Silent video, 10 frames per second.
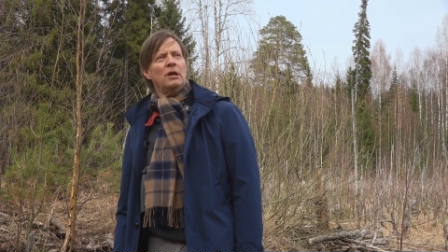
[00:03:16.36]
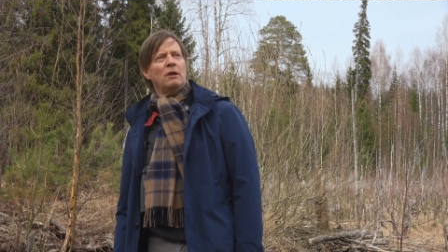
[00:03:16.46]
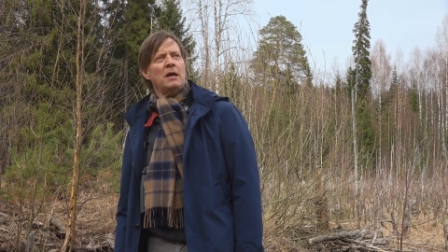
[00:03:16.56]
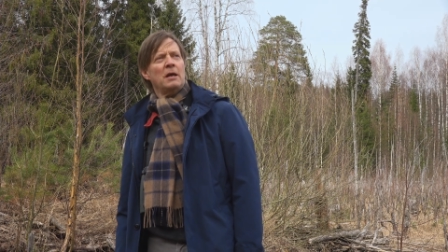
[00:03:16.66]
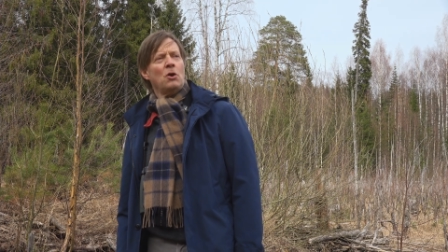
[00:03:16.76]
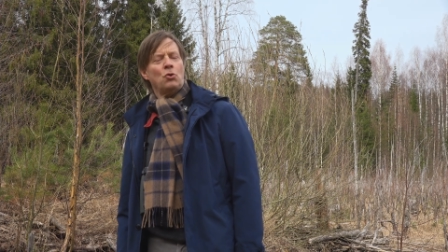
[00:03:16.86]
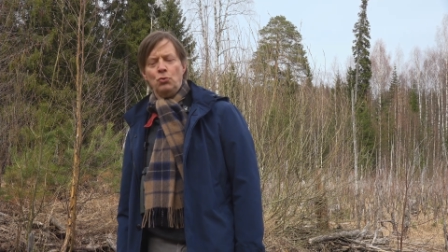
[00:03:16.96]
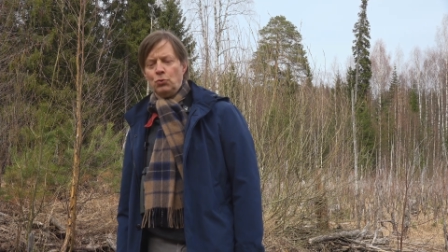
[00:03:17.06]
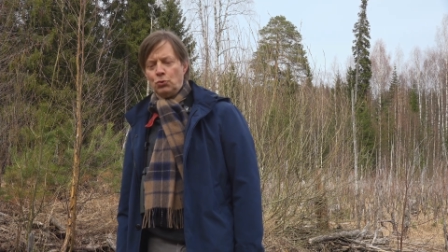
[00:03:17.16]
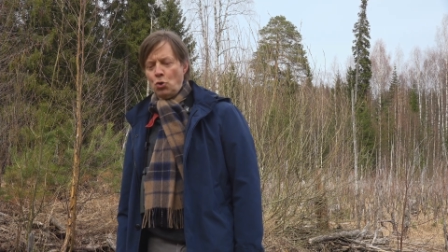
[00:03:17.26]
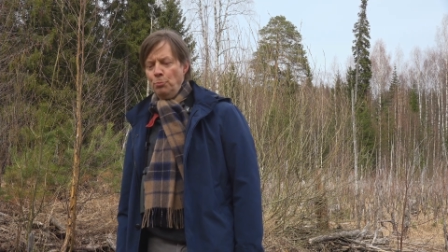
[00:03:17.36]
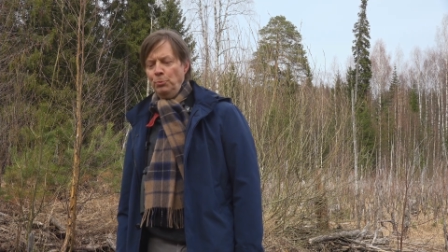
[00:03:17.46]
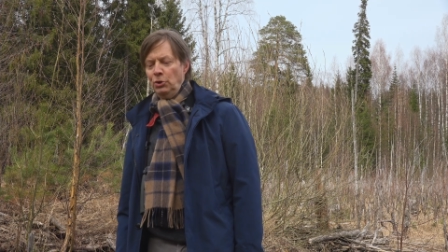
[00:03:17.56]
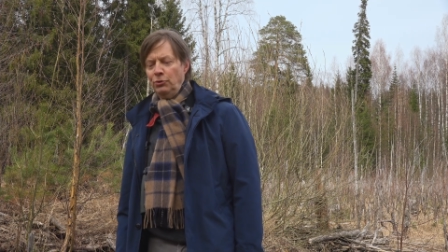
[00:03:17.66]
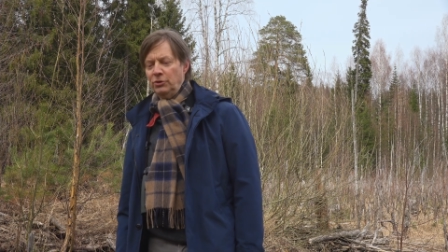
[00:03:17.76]
like
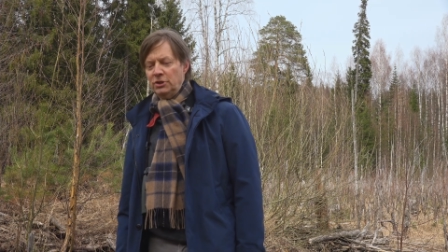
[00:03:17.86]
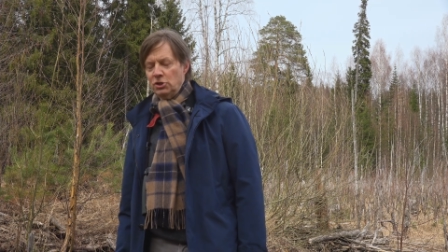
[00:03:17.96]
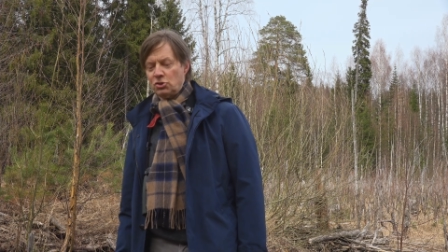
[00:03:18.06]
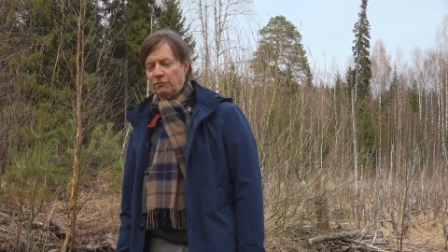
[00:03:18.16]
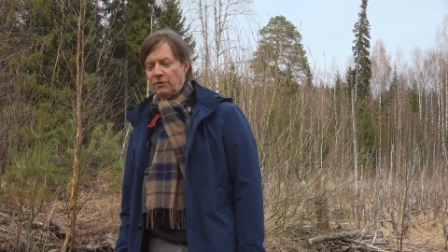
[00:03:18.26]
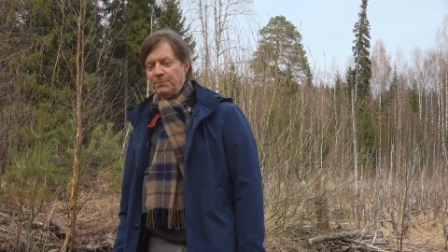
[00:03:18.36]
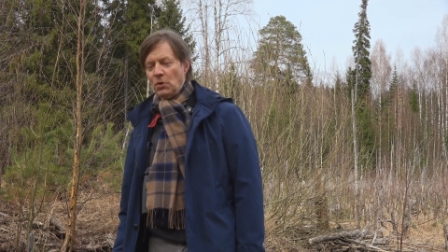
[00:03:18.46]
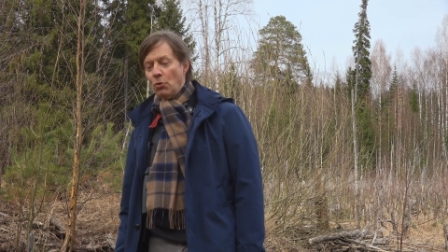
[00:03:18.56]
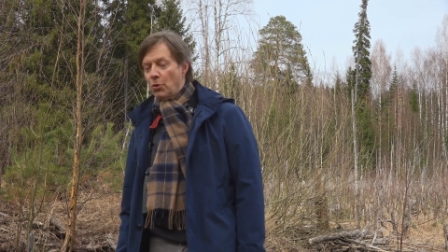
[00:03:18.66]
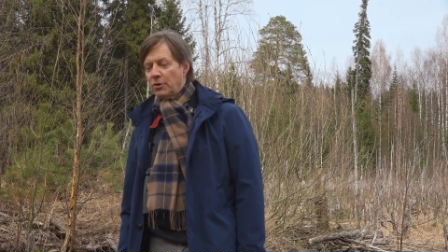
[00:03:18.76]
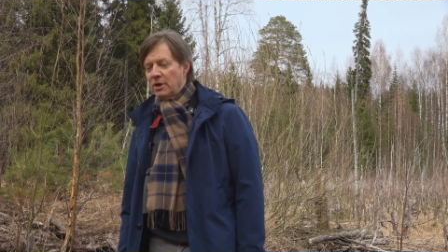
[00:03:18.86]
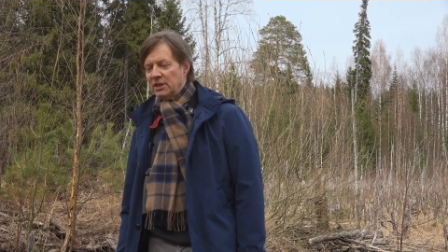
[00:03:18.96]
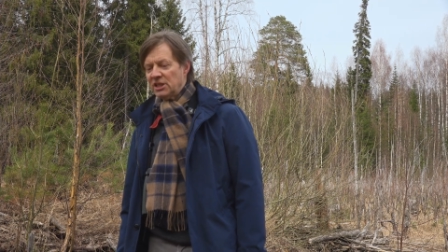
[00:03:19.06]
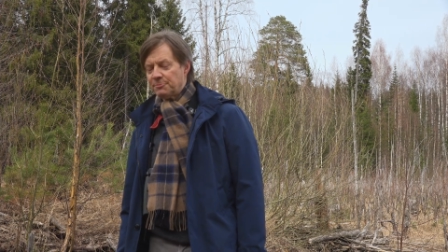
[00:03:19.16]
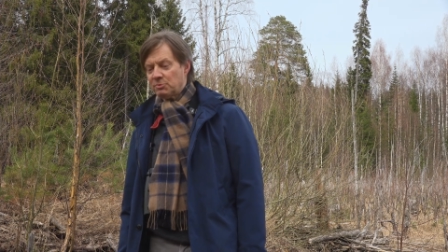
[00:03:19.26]
communities of
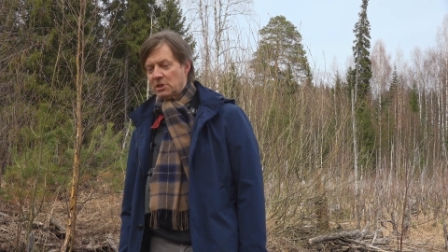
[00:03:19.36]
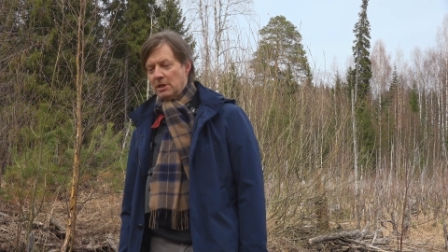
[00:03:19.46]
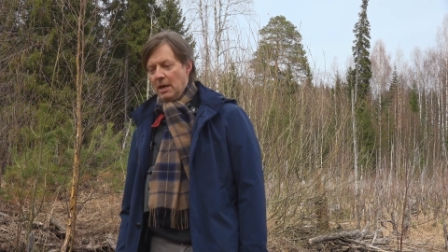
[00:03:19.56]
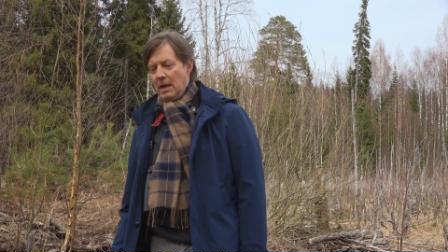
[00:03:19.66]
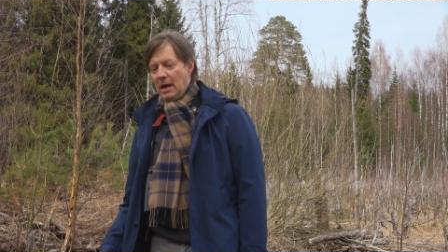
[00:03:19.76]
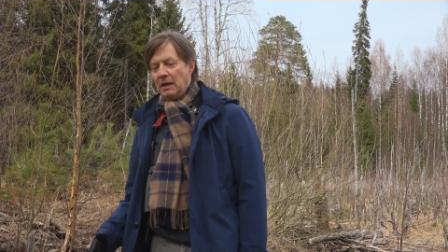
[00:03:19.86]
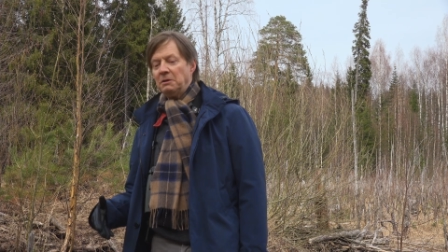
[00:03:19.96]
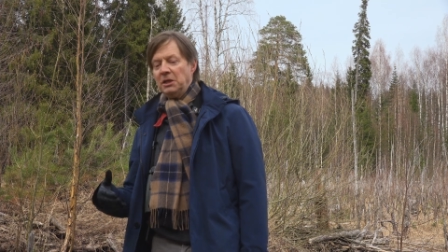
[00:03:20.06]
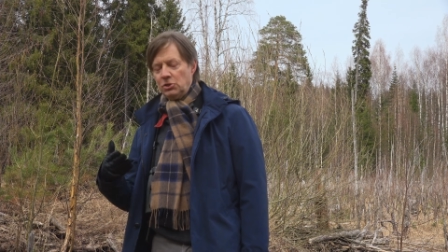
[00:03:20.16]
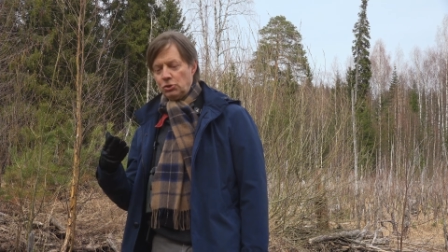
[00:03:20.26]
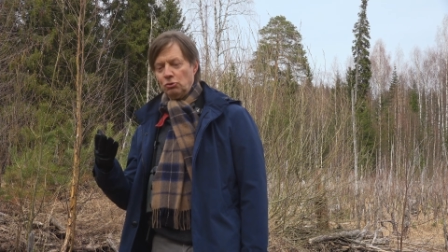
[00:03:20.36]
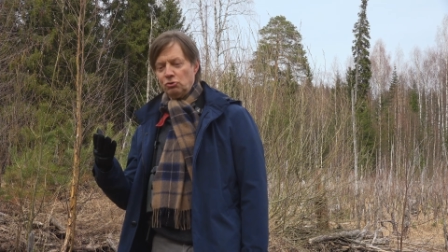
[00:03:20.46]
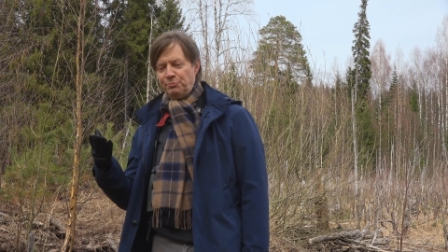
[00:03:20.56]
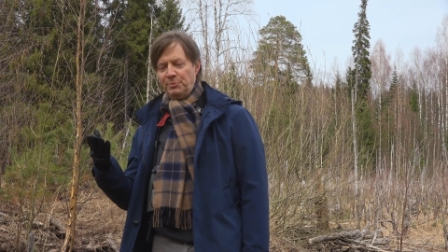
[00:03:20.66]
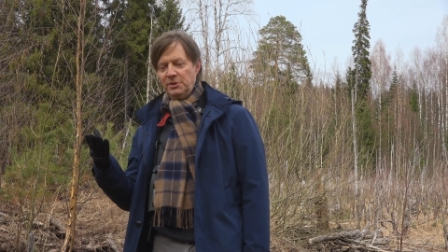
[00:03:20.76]
organisms and
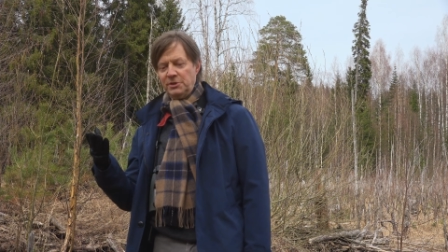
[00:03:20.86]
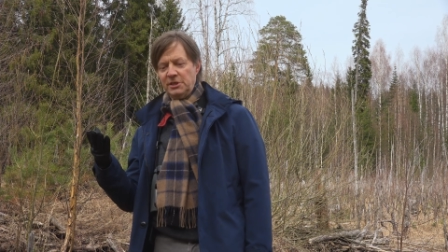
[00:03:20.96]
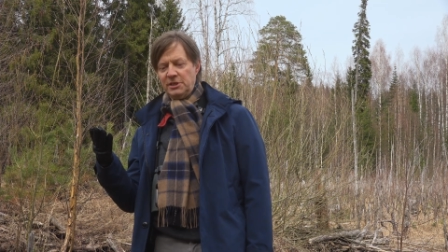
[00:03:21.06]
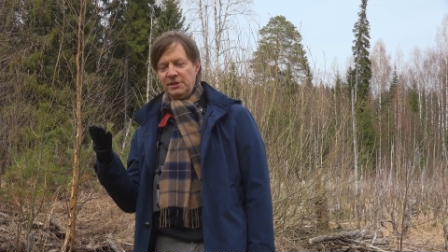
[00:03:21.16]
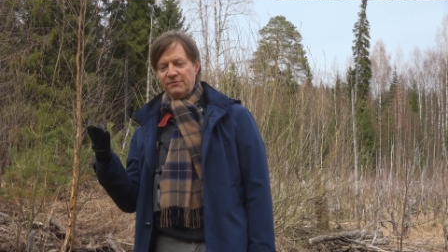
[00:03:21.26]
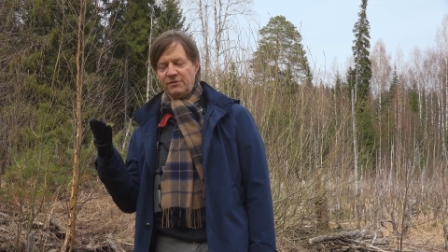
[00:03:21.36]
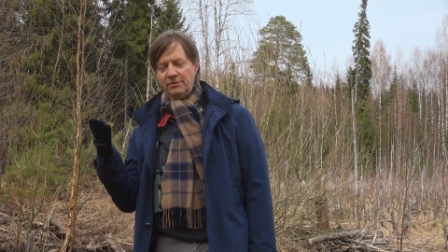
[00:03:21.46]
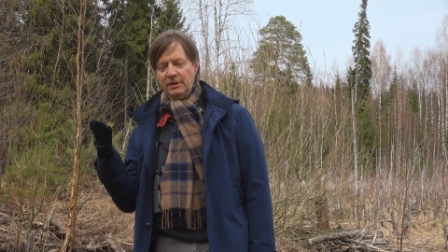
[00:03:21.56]
keystone species if,